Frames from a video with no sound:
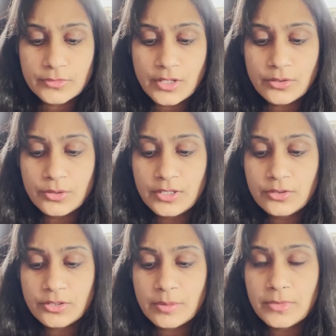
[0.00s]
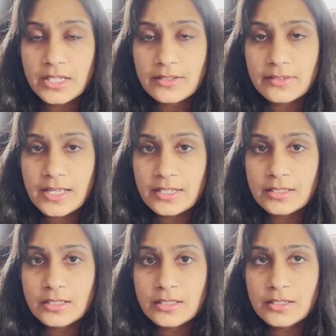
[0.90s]
So these are some things that,
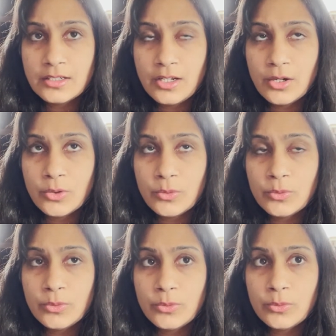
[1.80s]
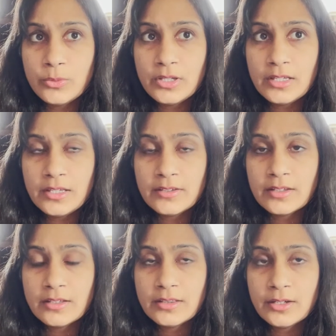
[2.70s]

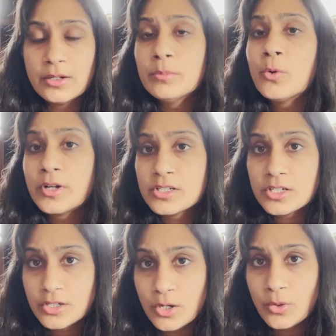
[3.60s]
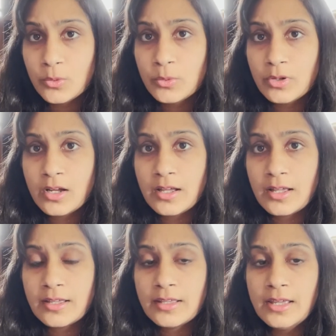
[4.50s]
they're important to know
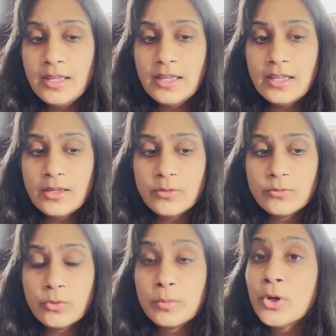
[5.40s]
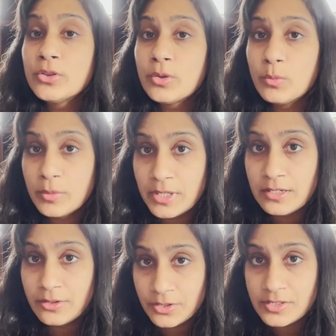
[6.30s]
for both the
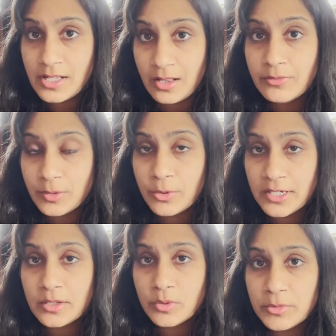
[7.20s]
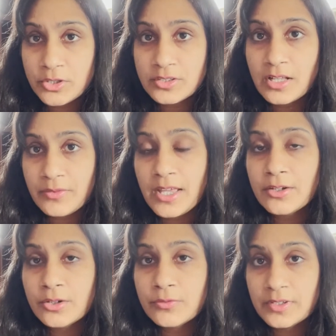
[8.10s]
woman herself, the pregnant herself, and
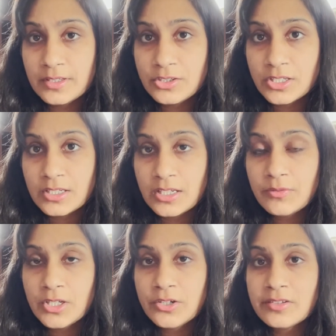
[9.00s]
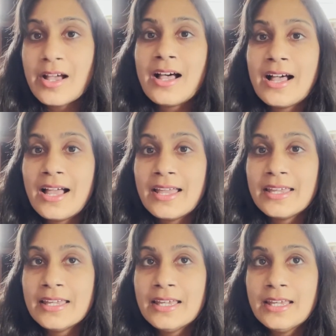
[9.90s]
her physician. If there's a
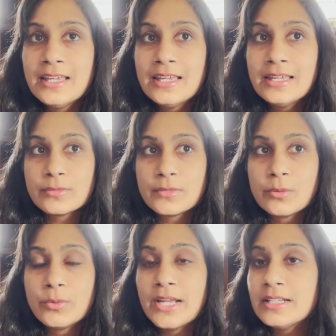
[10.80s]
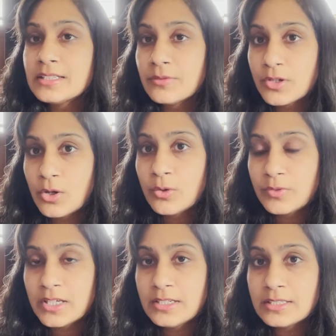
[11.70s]
high rate of
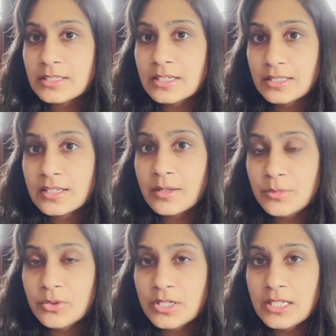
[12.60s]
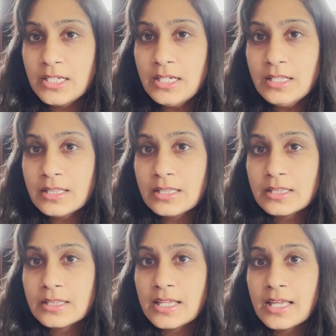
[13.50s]
COVID in the community,
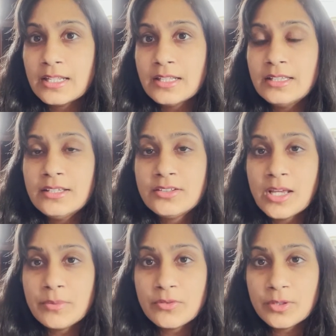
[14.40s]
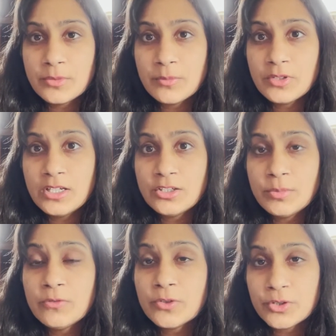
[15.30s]
then these types of symptoms need to
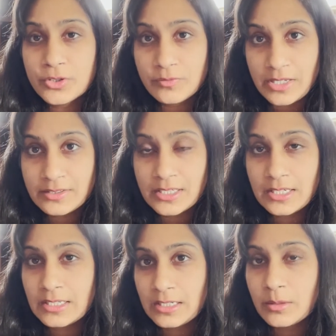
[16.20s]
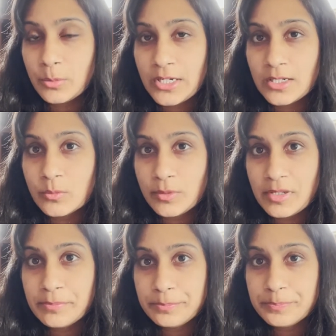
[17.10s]
be further investigated in a pregnant woman.